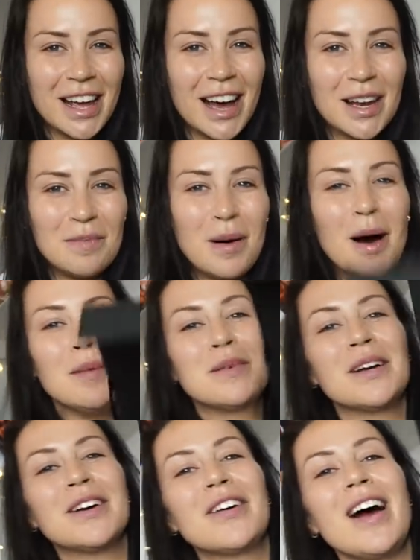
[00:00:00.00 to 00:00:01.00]
and
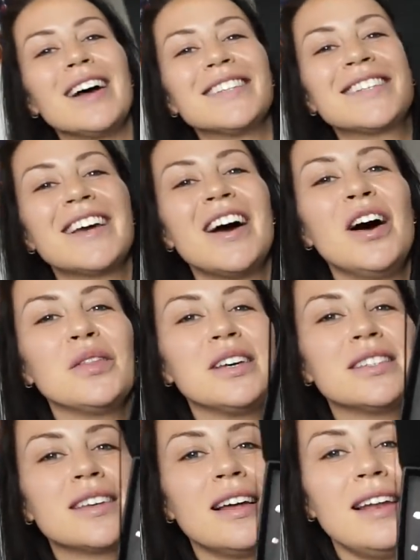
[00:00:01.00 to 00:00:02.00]
Colourpop, congrats girl,
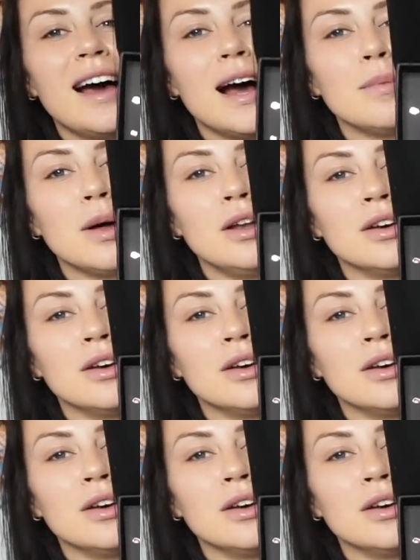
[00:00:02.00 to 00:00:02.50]
this collab